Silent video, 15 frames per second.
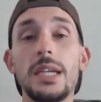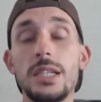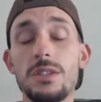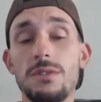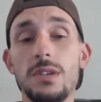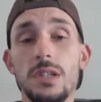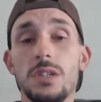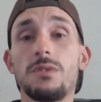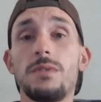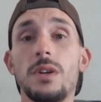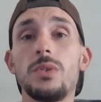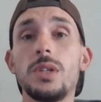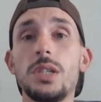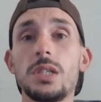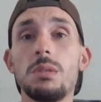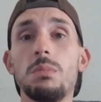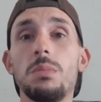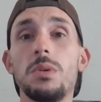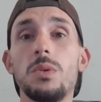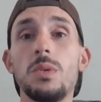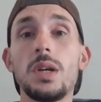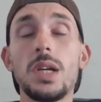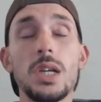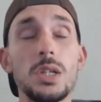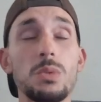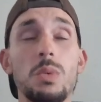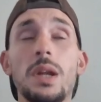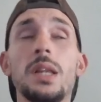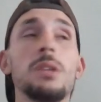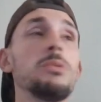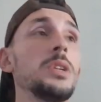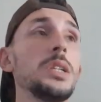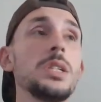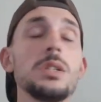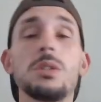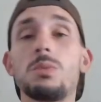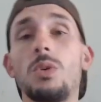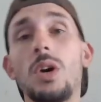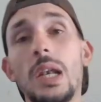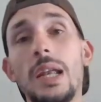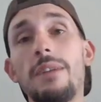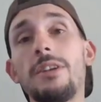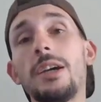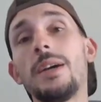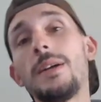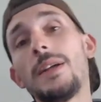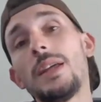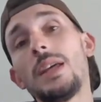It's very simple. It's one of the reasons why I love it.